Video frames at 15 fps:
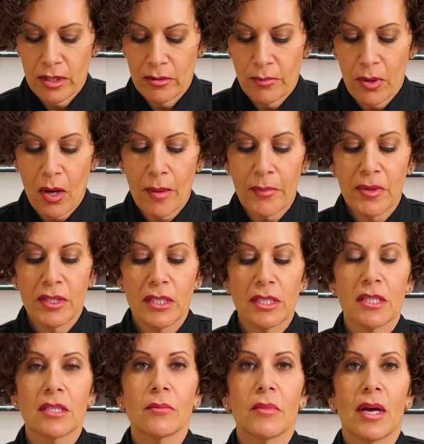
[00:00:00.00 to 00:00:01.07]
to pop this
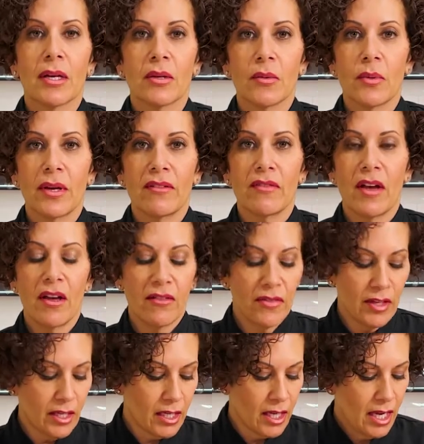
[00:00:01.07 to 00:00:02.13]
in the microwave
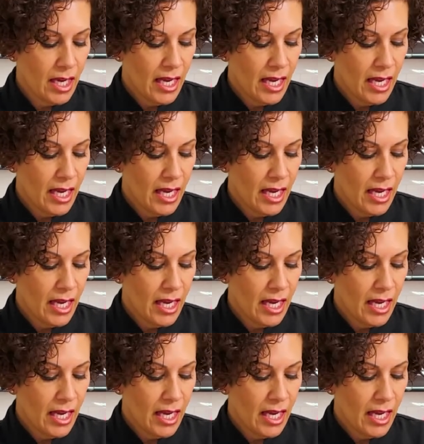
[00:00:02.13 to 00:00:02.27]
oven,